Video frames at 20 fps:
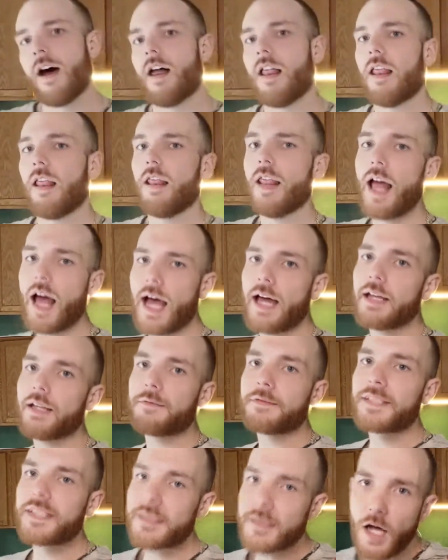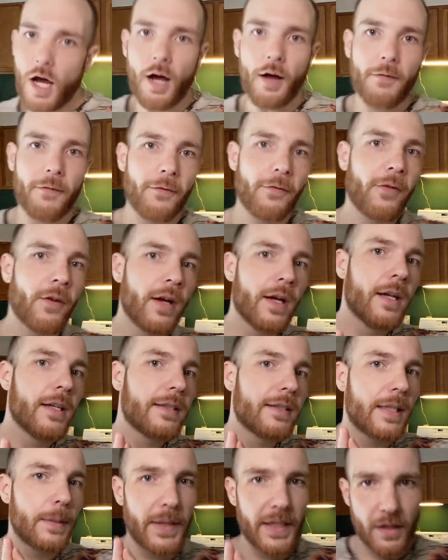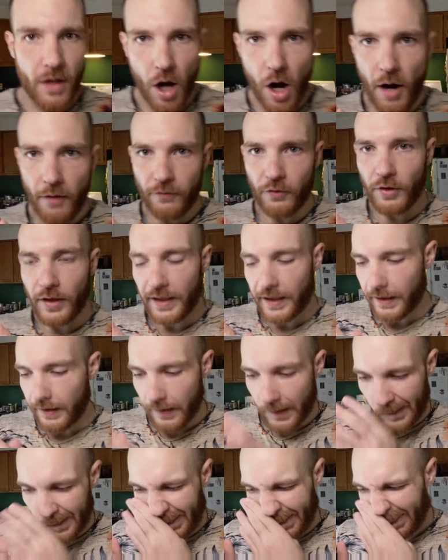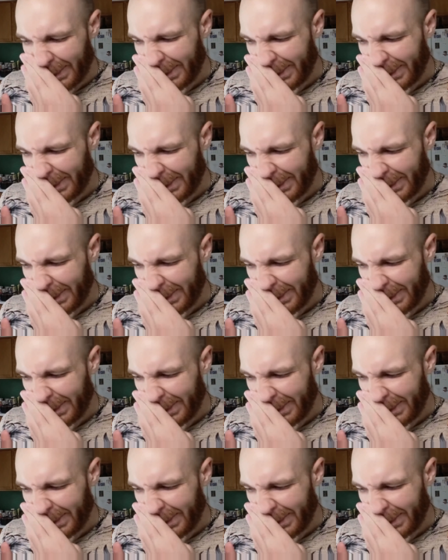a lot of stuff to be covering